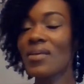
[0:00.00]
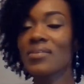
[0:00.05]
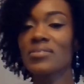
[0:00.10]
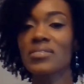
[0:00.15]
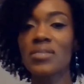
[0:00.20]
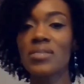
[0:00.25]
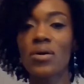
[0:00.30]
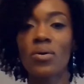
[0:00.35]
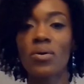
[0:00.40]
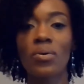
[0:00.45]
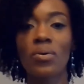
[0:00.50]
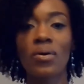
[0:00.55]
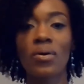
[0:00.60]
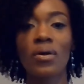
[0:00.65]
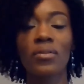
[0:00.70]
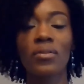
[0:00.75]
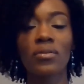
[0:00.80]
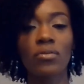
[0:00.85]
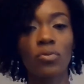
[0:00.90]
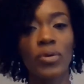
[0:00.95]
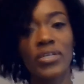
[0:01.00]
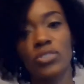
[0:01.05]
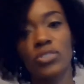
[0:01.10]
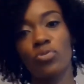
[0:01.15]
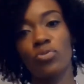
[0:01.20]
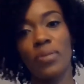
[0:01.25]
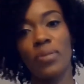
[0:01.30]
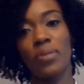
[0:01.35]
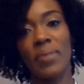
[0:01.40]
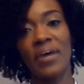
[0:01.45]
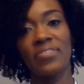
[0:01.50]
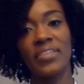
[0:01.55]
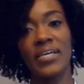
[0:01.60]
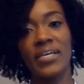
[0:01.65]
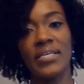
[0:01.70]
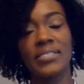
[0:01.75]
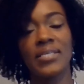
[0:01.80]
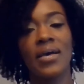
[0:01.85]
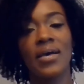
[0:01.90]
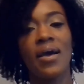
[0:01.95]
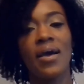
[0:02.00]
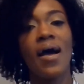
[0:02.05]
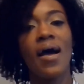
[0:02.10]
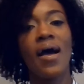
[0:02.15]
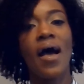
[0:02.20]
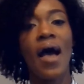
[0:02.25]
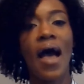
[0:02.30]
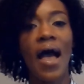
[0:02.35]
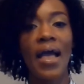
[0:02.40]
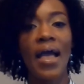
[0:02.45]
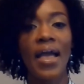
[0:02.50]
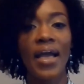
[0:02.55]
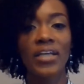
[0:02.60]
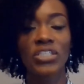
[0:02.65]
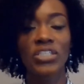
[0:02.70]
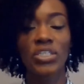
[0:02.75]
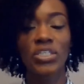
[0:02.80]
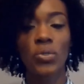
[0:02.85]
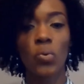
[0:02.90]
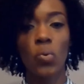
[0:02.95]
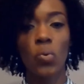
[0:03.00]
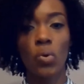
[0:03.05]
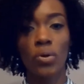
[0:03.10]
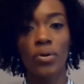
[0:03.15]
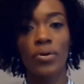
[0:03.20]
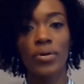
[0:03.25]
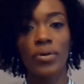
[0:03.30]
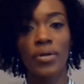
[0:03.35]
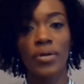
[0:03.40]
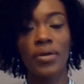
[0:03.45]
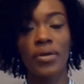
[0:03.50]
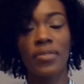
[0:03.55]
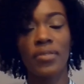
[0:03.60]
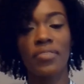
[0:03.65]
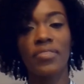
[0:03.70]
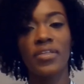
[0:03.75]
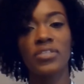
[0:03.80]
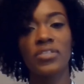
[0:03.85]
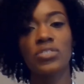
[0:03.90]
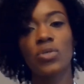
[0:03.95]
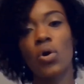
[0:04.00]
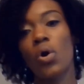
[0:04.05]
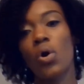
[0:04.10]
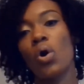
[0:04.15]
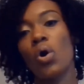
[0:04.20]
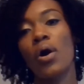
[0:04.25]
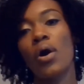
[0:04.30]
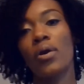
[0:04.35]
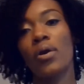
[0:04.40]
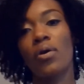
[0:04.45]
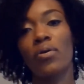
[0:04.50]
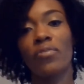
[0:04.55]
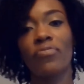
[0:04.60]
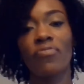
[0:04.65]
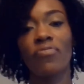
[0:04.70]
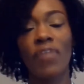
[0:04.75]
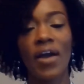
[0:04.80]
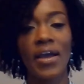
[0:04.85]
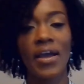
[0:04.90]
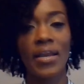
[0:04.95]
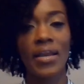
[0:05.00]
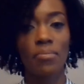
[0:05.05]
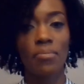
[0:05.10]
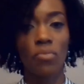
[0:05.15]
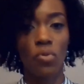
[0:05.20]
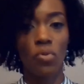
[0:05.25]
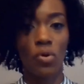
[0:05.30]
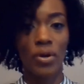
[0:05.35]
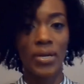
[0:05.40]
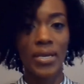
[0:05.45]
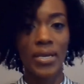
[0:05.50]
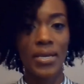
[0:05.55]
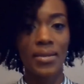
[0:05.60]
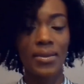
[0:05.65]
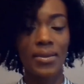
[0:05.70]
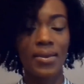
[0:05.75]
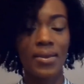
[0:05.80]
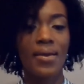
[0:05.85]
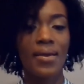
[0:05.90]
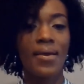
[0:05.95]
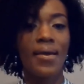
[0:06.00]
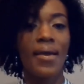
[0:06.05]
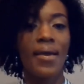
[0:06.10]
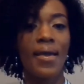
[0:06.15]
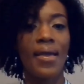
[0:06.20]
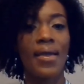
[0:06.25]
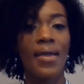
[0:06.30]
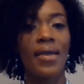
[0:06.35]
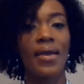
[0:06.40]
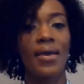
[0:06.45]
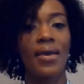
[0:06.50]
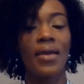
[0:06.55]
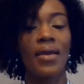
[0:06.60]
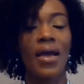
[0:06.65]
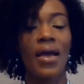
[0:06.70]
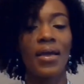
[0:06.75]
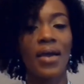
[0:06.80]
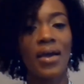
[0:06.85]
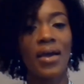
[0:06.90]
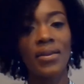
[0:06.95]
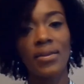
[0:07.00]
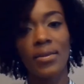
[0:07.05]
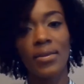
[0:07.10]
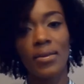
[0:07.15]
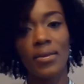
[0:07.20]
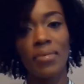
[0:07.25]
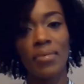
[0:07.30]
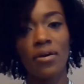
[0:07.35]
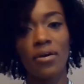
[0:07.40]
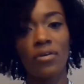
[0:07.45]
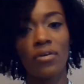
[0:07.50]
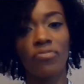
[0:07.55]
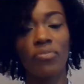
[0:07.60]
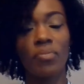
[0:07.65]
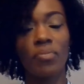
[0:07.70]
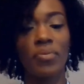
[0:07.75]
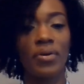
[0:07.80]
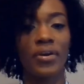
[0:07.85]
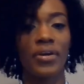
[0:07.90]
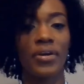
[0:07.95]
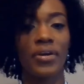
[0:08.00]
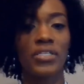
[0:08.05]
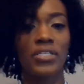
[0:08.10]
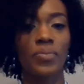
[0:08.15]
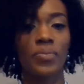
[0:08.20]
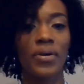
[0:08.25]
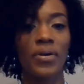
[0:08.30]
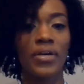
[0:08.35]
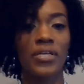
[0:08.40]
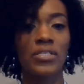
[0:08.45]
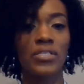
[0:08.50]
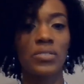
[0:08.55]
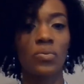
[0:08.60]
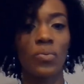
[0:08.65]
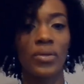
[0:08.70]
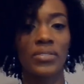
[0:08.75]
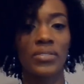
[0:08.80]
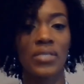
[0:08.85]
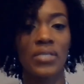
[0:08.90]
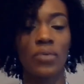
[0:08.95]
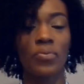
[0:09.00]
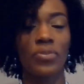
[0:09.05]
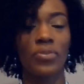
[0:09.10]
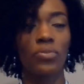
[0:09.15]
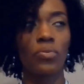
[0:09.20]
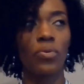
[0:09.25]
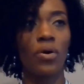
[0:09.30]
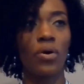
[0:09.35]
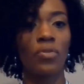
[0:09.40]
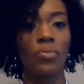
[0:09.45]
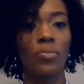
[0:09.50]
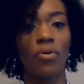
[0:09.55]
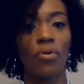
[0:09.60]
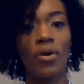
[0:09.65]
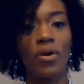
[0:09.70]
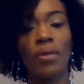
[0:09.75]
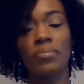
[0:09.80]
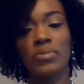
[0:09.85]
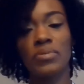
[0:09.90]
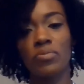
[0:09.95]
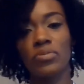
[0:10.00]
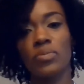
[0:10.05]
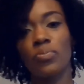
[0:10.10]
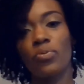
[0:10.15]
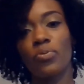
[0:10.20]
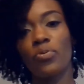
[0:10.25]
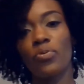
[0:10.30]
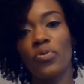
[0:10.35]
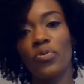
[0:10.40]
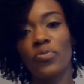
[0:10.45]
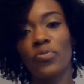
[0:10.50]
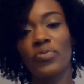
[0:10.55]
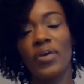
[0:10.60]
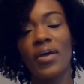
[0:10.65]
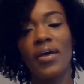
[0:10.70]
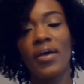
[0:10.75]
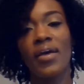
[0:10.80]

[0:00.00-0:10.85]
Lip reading: So a little quick story about this. I actually ordered this card on a Friday morning, and I got an email from American Express once I went through all the prompts and was approved